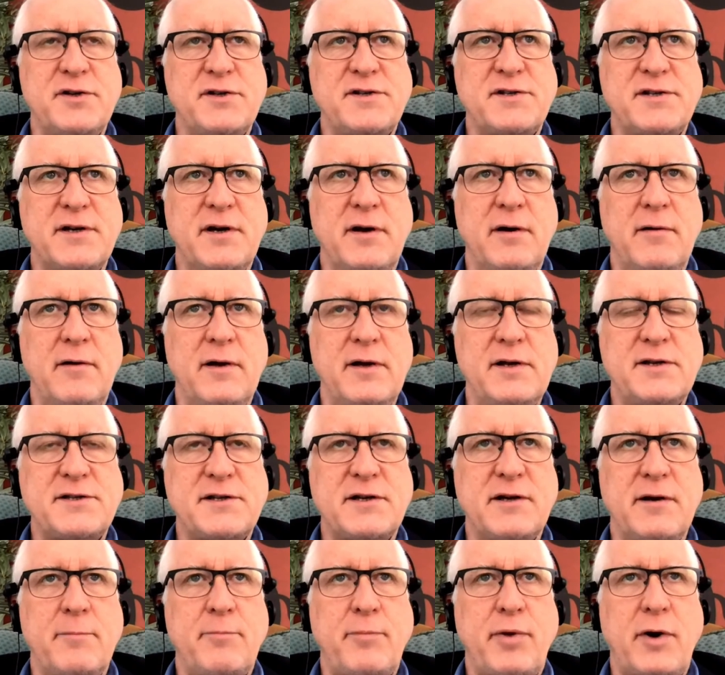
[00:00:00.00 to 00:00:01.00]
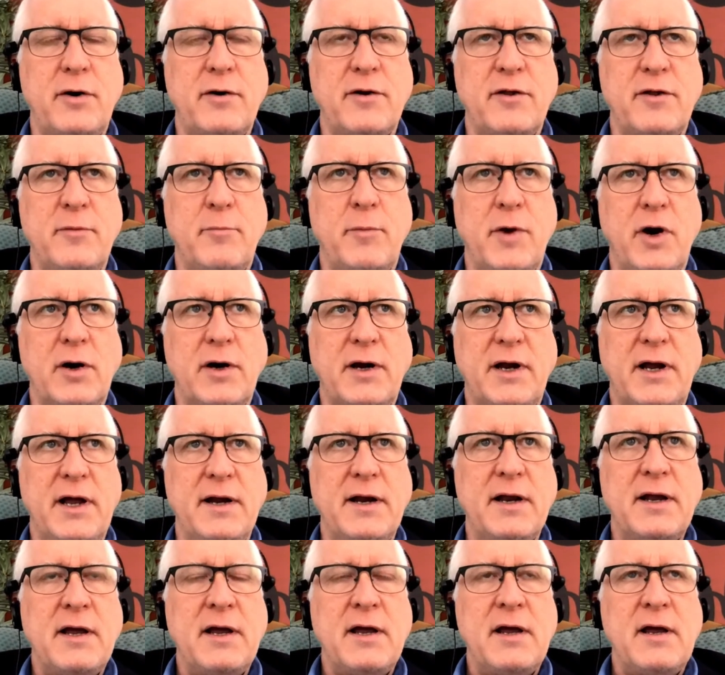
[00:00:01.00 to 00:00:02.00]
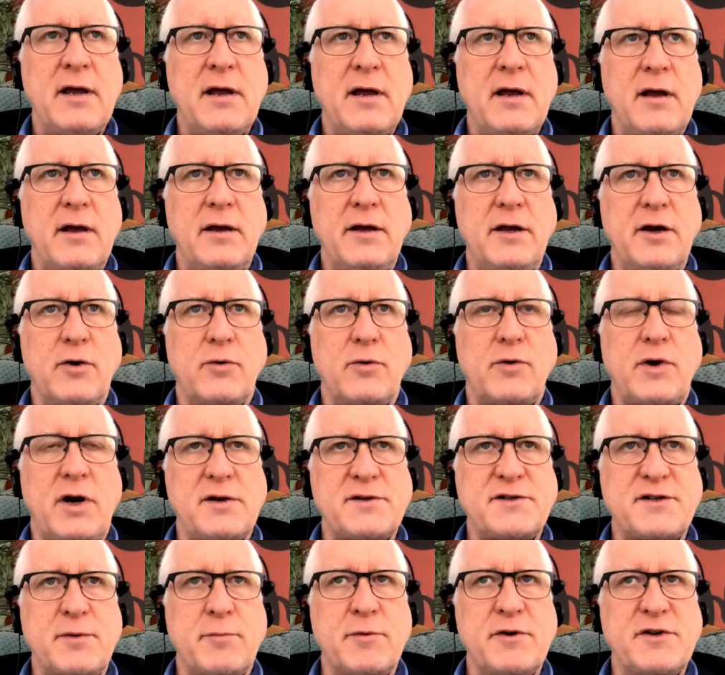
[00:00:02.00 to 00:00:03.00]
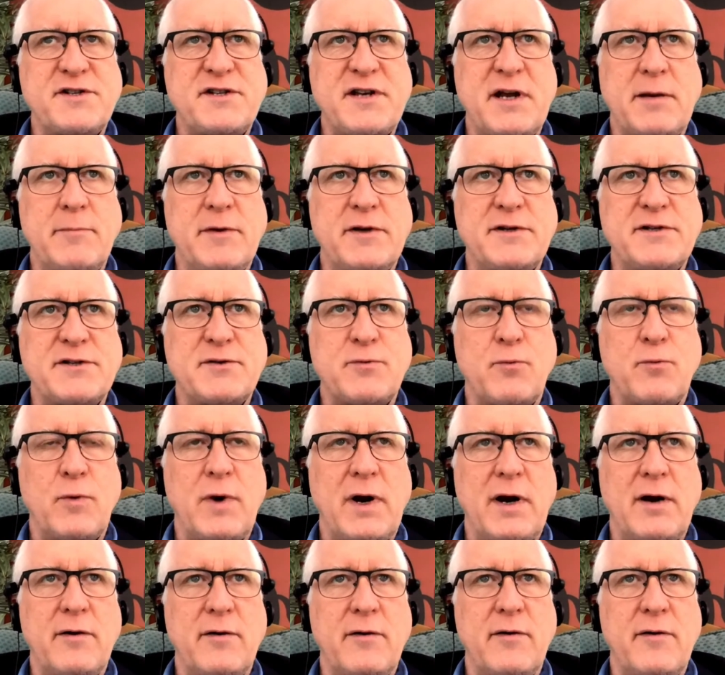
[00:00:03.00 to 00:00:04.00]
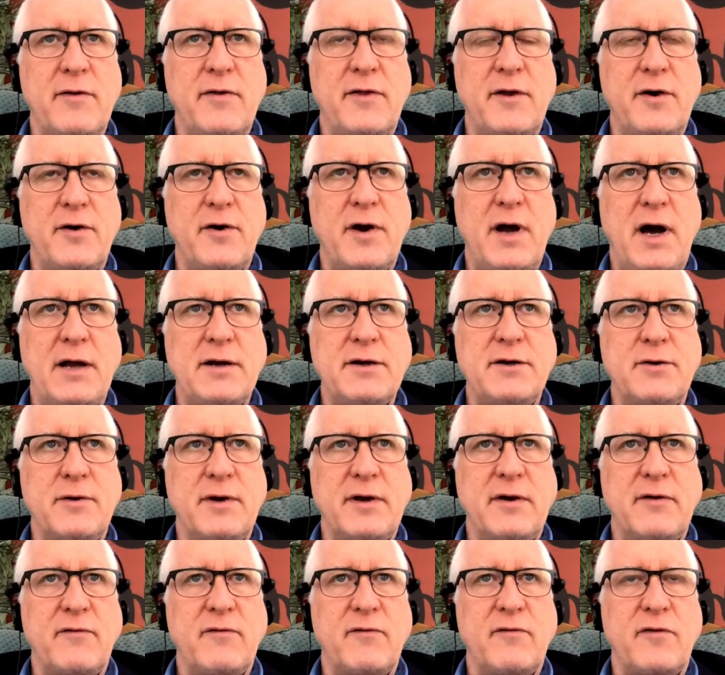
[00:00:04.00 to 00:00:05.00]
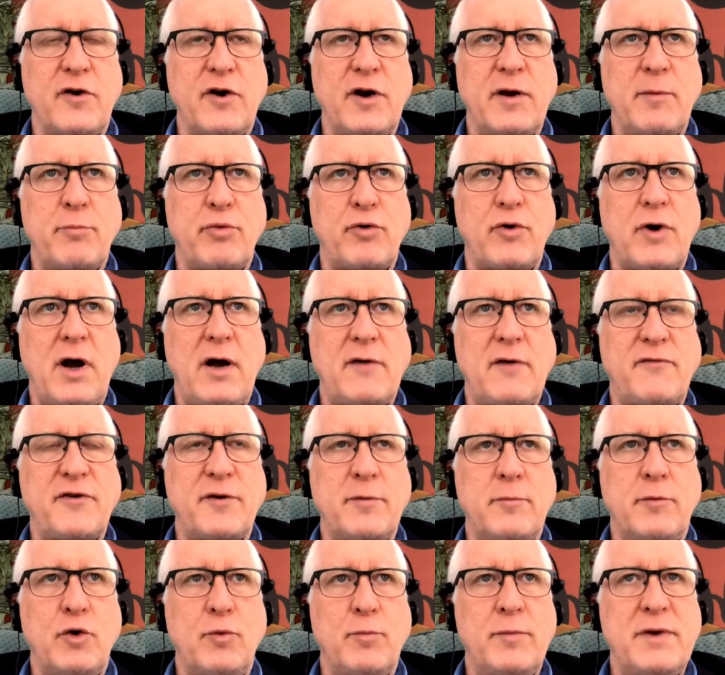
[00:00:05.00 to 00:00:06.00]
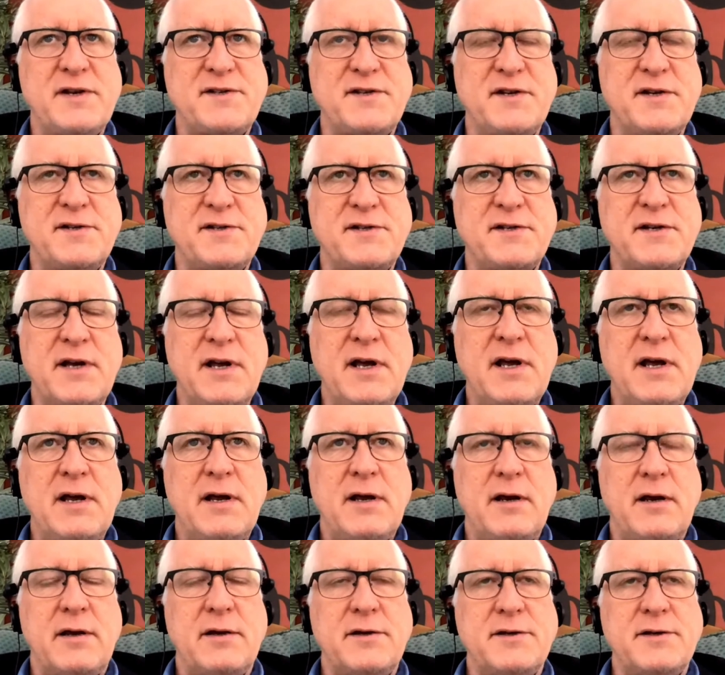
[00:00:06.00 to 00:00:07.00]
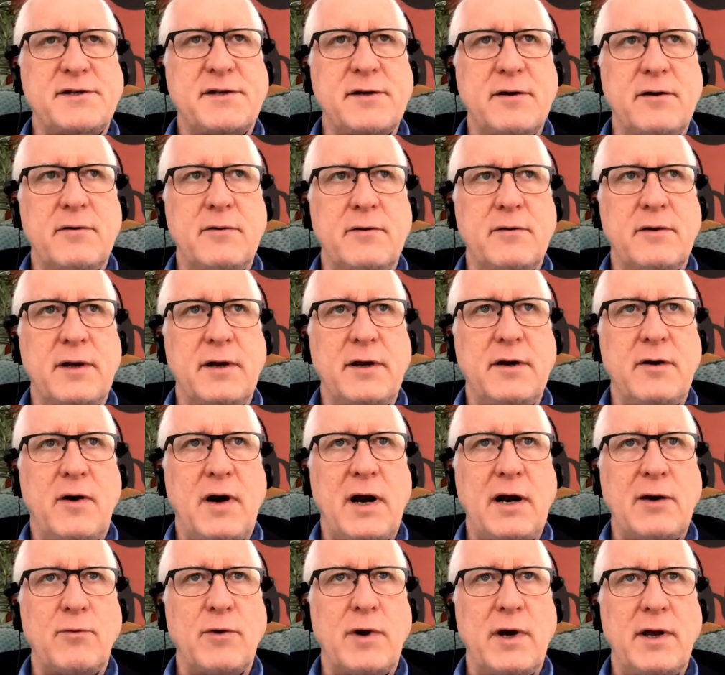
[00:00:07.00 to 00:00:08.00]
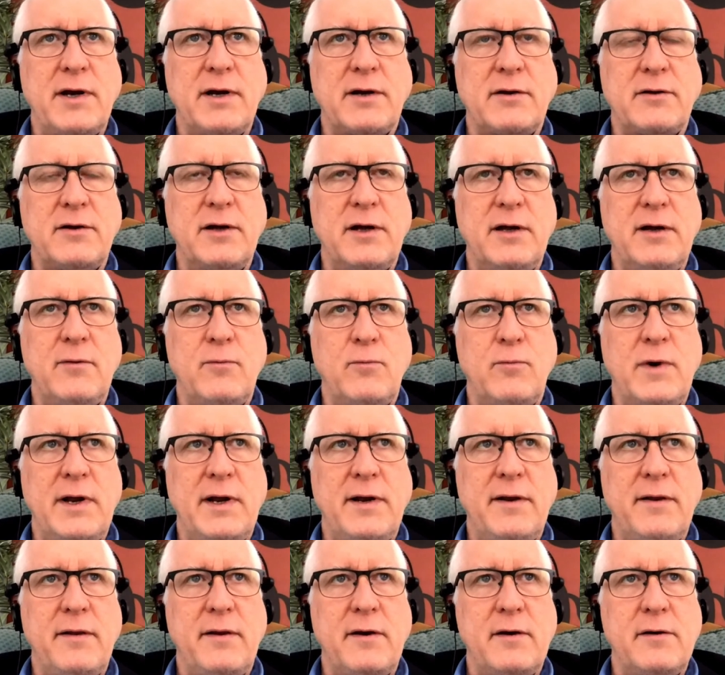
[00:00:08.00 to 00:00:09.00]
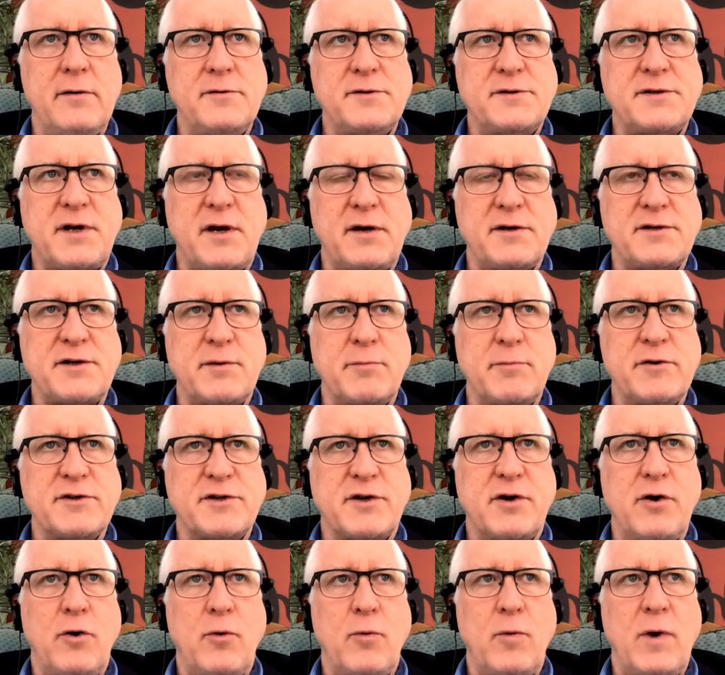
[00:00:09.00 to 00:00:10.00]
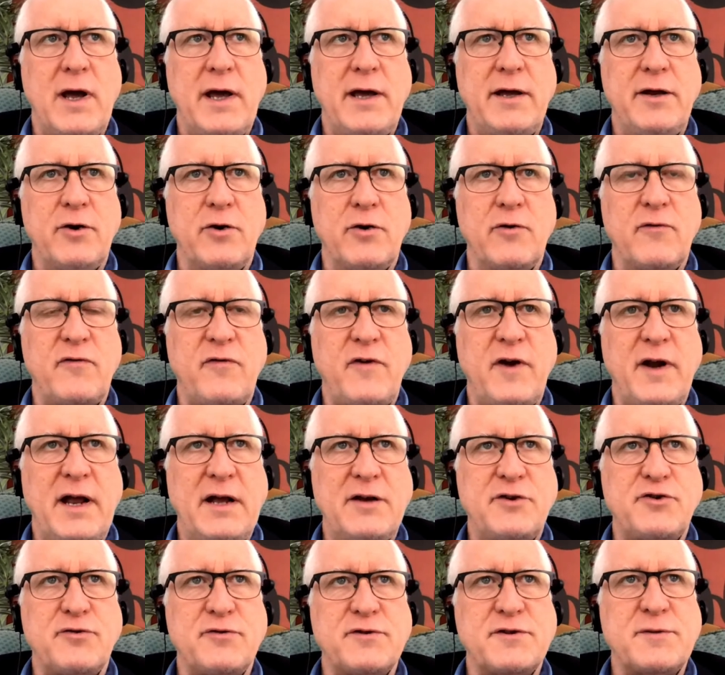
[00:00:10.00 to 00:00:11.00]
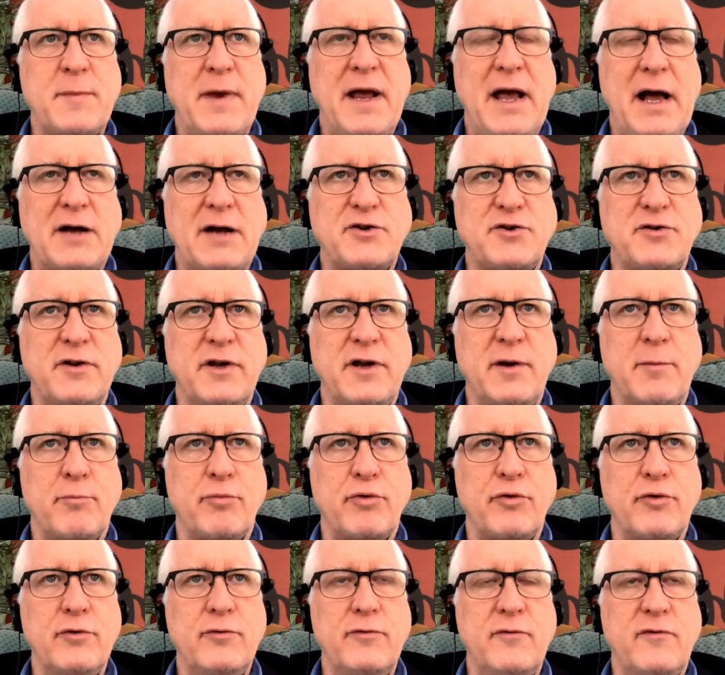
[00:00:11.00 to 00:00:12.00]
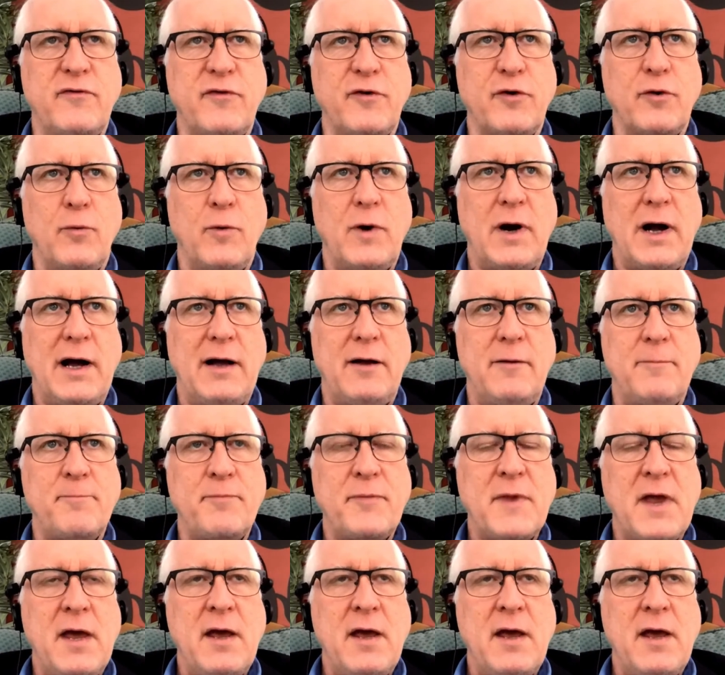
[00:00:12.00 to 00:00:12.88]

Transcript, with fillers: It's a it's a part of the market you know customer segments where they're not doing very profitable business and so you know ironically when those customers go away your financials may actually improve for a while